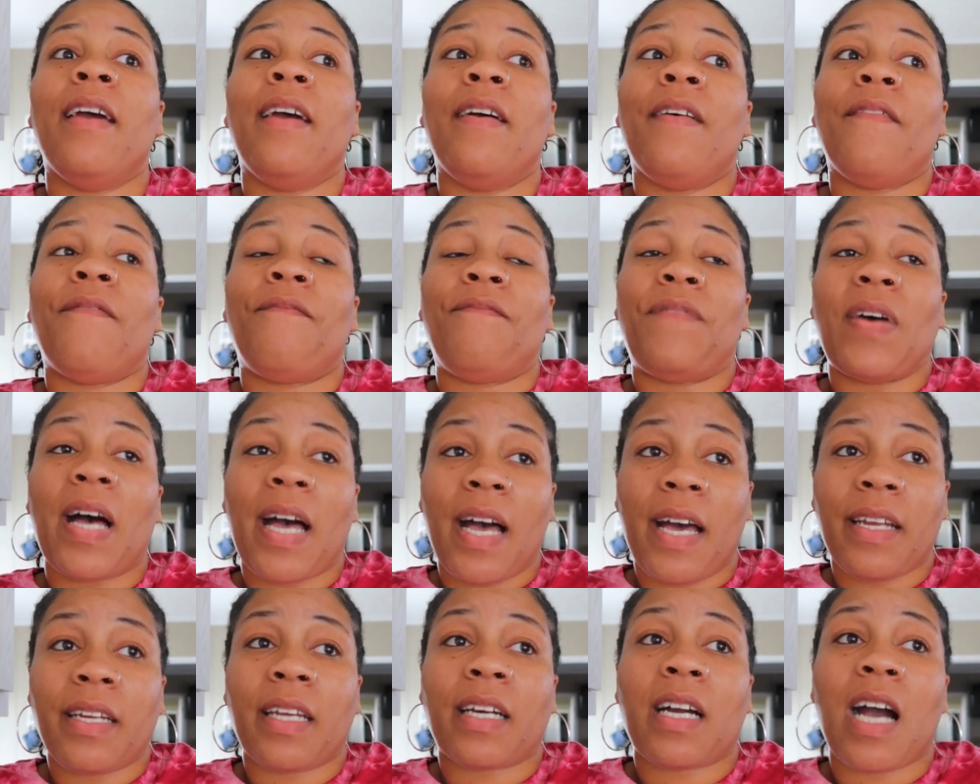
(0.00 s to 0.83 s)

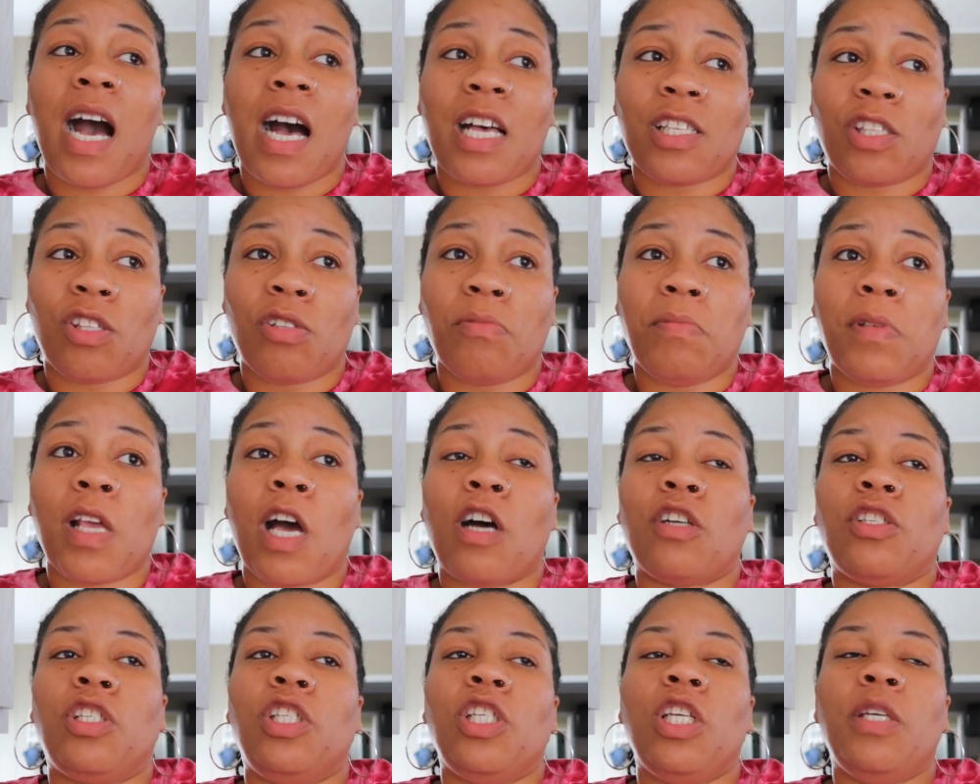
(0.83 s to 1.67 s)
find the costume,
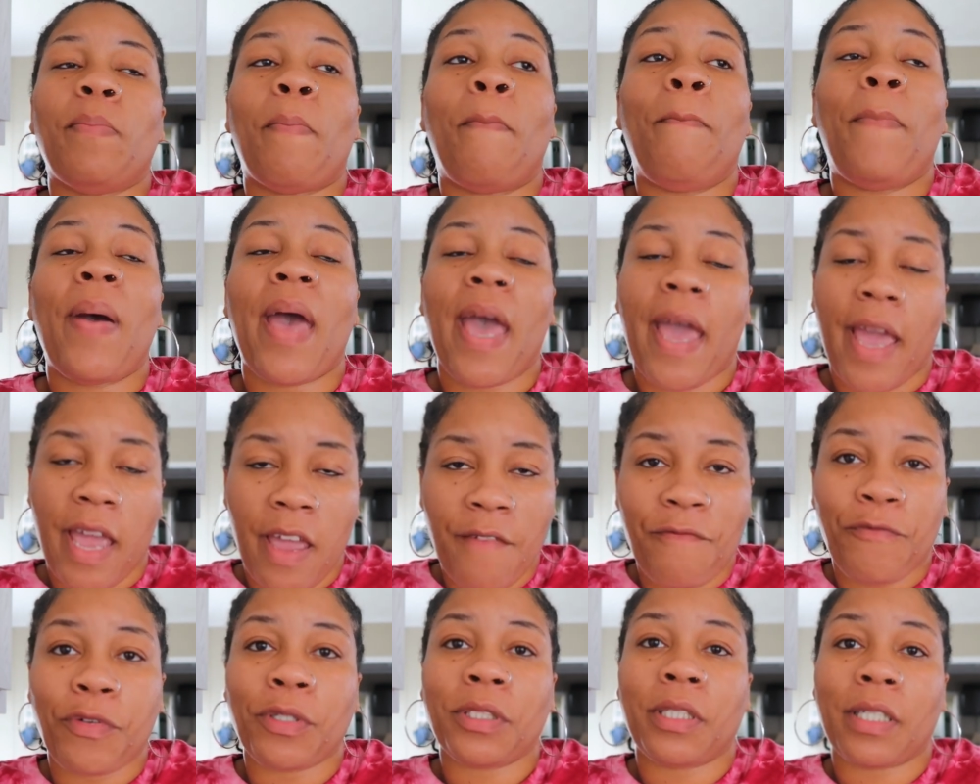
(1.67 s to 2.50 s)
y'all, she paid
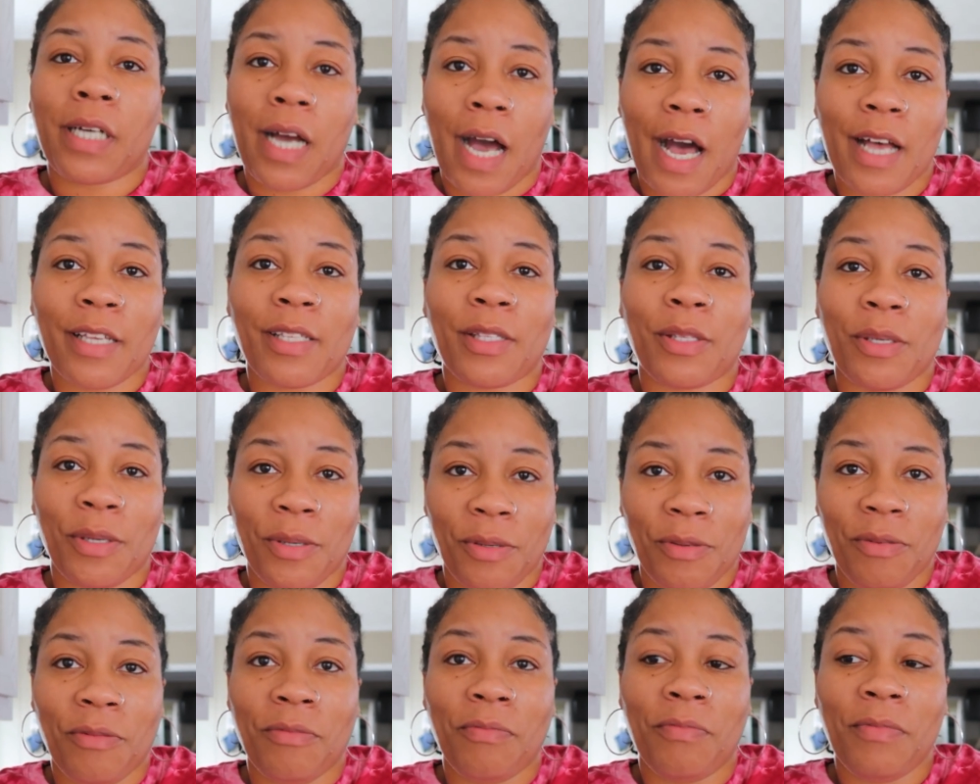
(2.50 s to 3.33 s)
for the
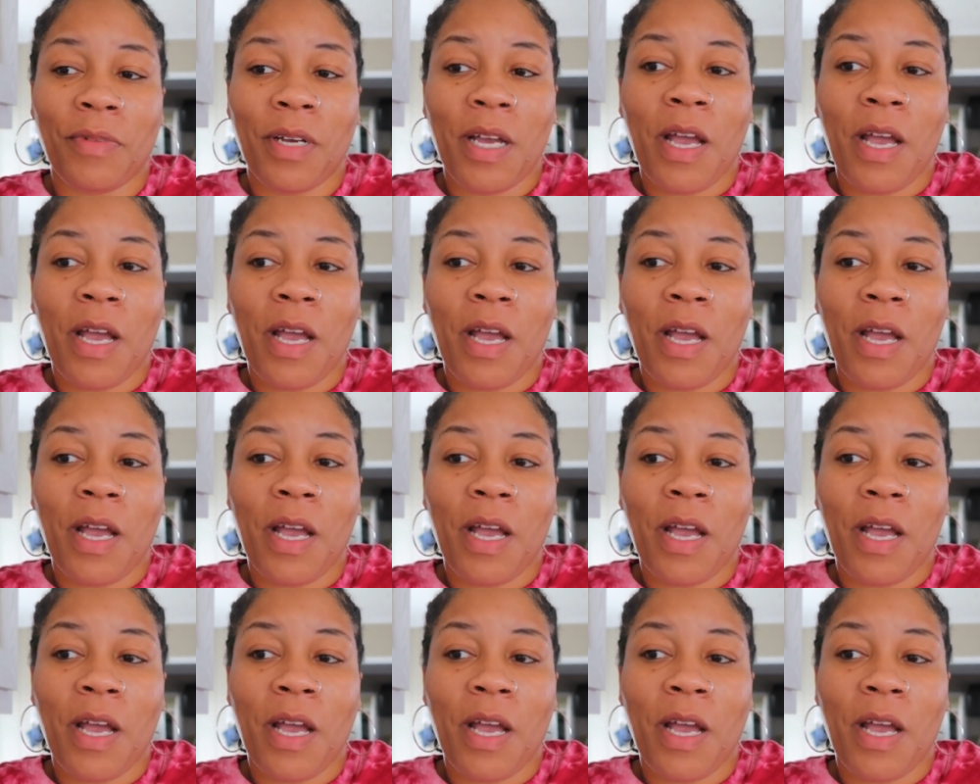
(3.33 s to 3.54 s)
costume.